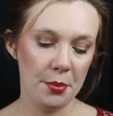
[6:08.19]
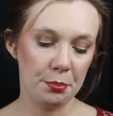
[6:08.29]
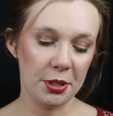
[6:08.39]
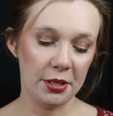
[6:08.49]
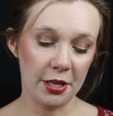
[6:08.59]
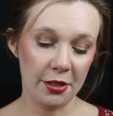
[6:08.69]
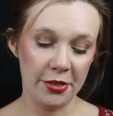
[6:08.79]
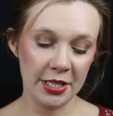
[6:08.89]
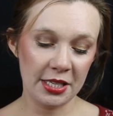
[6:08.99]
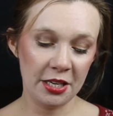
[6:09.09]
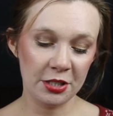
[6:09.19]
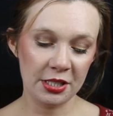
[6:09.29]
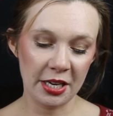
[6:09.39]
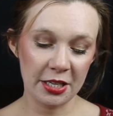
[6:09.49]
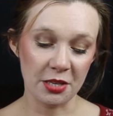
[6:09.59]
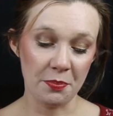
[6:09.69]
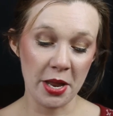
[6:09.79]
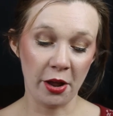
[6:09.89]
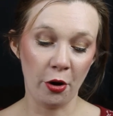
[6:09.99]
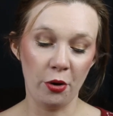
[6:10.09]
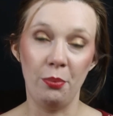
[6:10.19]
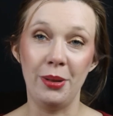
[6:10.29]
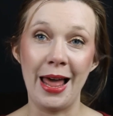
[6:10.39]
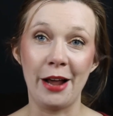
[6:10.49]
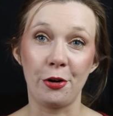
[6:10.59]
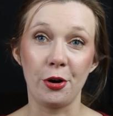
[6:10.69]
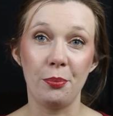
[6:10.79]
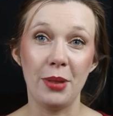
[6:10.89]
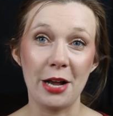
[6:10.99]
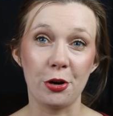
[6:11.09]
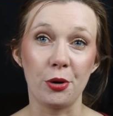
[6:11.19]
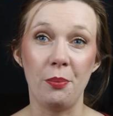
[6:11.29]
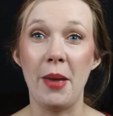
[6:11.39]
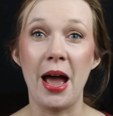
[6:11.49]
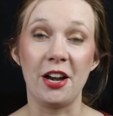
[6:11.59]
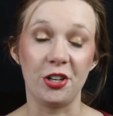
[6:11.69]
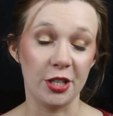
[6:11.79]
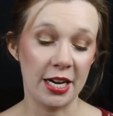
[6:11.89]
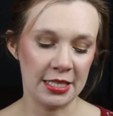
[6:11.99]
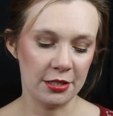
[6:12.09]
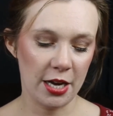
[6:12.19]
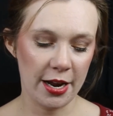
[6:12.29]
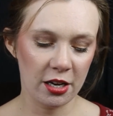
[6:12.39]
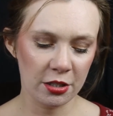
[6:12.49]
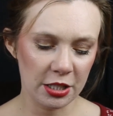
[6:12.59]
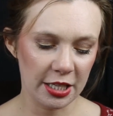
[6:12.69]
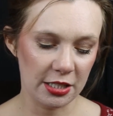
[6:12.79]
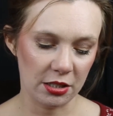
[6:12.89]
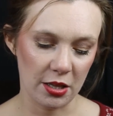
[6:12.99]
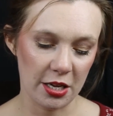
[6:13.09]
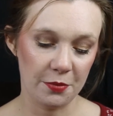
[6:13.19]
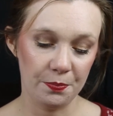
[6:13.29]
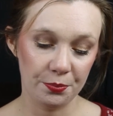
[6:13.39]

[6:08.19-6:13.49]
But this here stays bigger, blacker, badder. And I can attest to that.